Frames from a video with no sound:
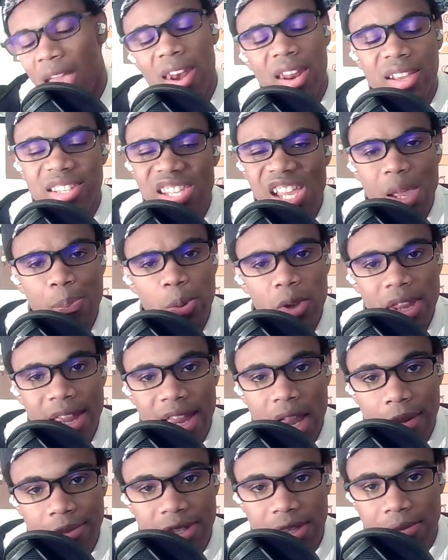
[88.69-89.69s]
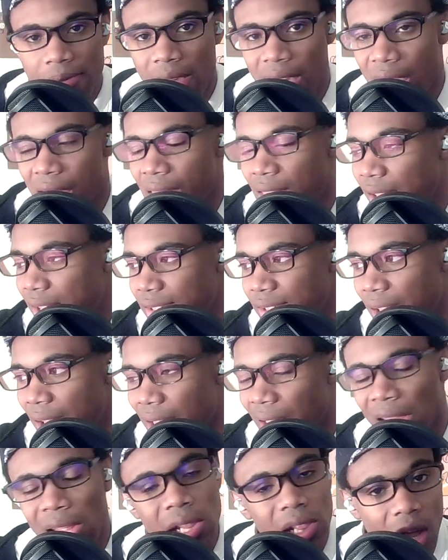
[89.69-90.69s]
An example that comes to mind is
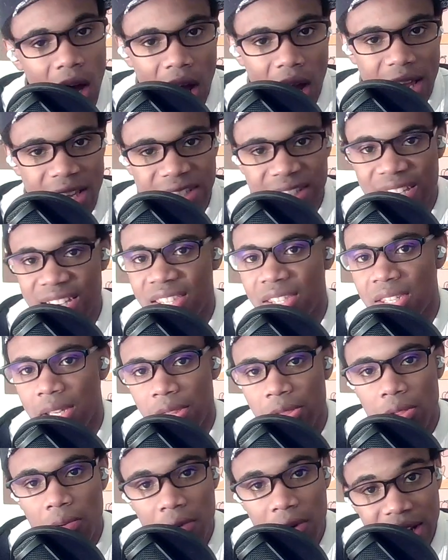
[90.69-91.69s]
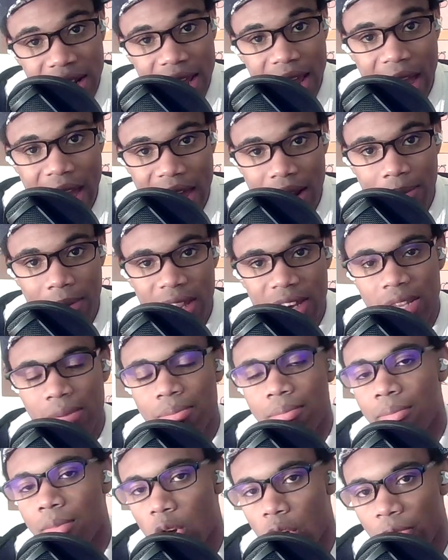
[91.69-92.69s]
like Claws. It's a 3D animated
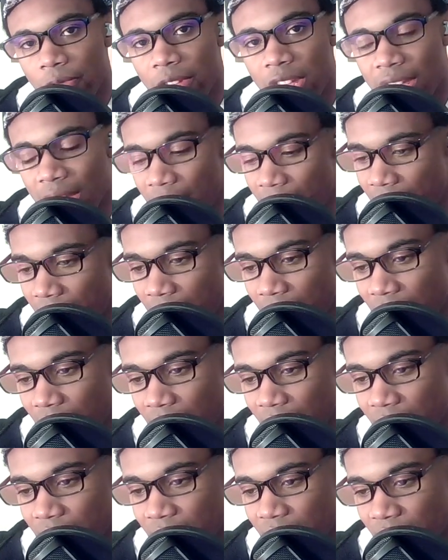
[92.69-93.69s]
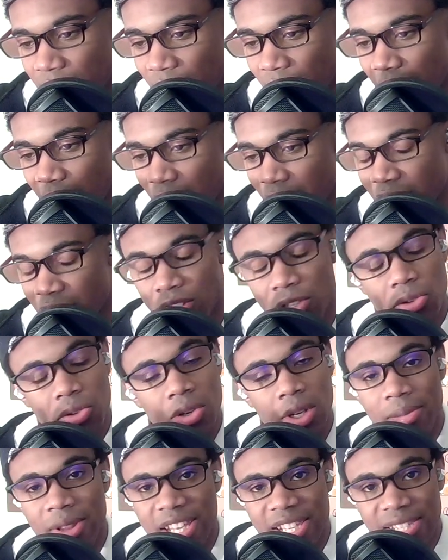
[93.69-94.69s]
movie and it's
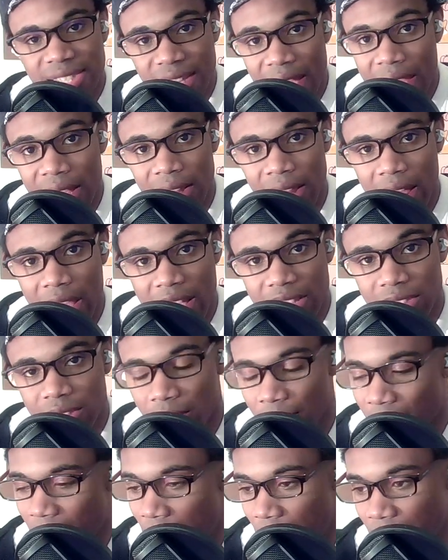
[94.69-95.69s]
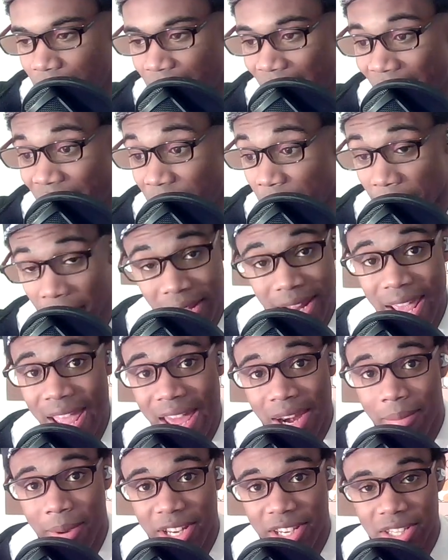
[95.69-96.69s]
extremely stylized to where that 3D
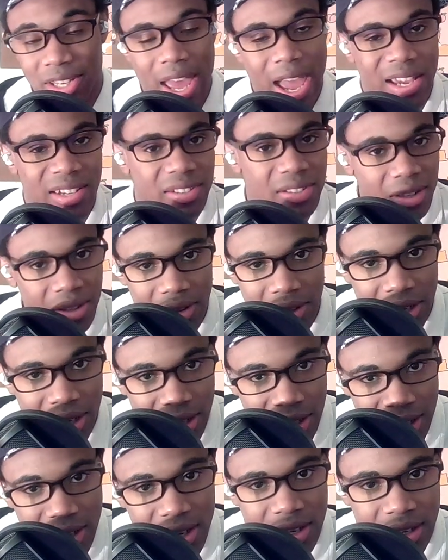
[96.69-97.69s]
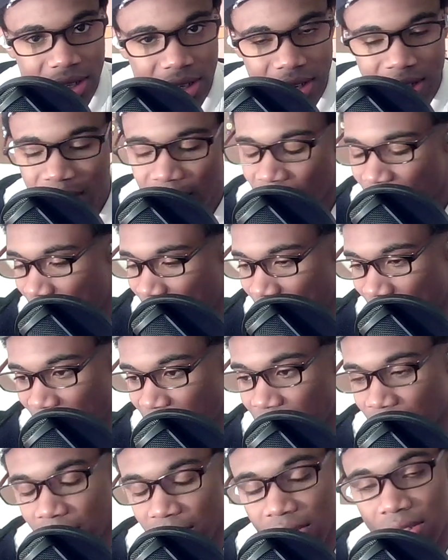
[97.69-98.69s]
animation actually looked good. It
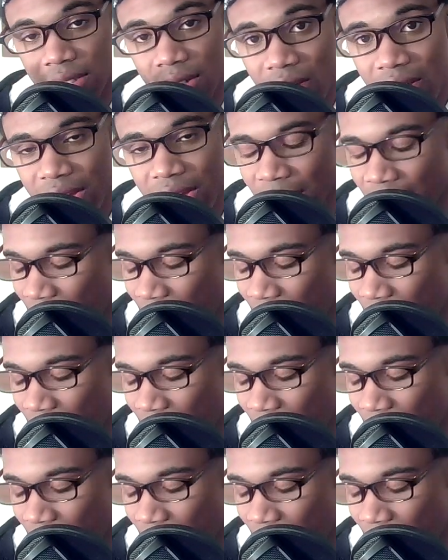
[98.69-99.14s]
actually looks good.